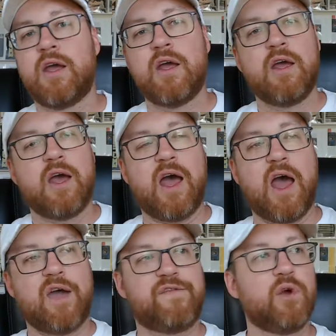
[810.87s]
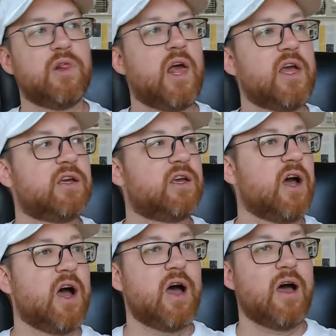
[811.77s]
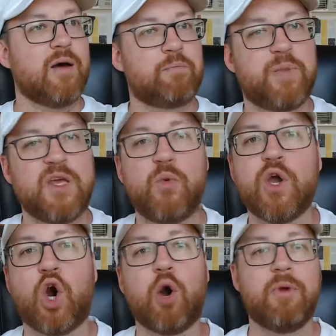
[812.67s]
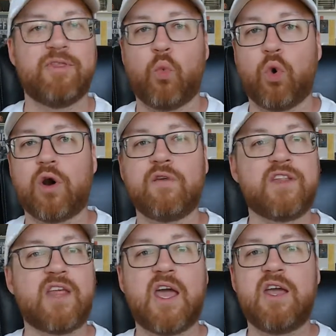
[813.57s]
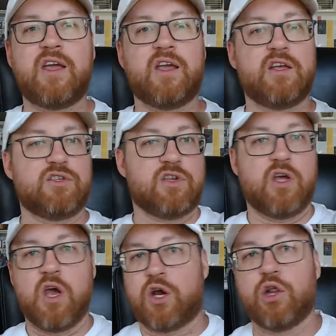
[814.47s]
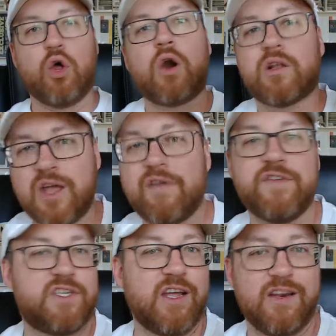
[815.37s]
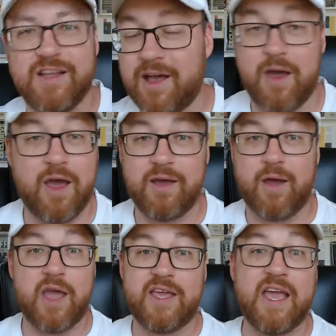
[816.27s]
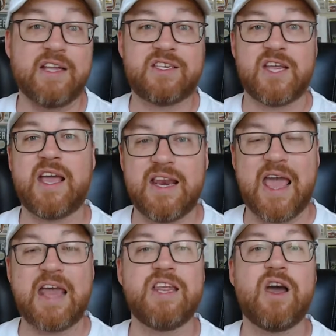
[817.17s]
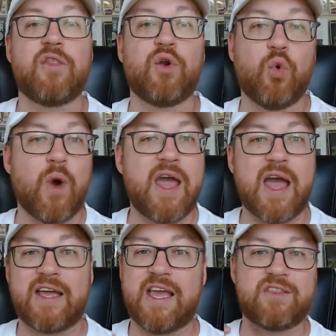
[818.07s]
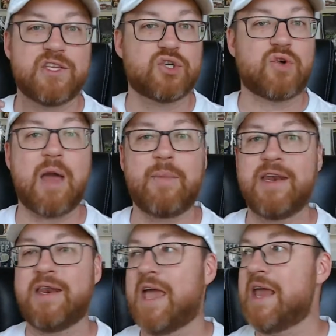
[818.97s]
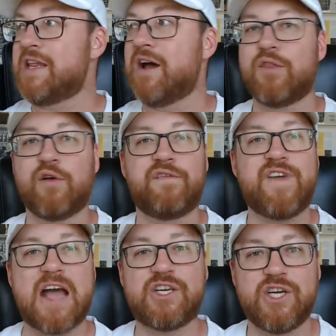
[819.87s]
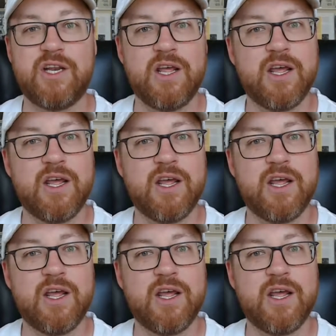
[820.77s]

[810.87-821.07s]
I feel like Pee Wee Herman. The word of the day is caloric deficit. I can't say it any other way. I can't describe it in any other fashion.